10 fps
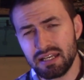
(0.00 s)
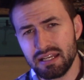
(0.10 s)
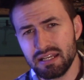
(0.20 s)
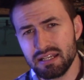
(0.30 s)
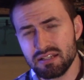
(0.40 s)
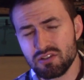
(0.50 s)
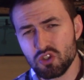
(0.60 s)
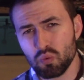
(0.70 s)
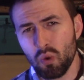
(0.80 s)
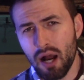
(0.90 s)
is
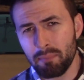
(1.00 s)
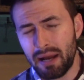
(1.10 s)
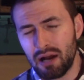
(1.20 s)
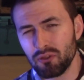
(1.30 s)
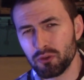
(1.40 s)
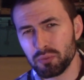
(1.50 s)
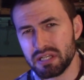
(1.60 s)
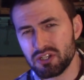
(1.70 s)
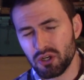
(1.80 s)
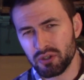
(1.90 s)
swap out the
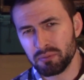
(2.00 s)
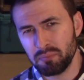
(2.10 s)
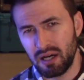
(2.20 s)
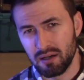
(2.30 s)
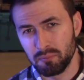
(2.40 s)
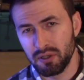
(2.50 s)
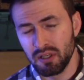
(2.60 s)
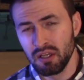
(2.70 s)
return pump.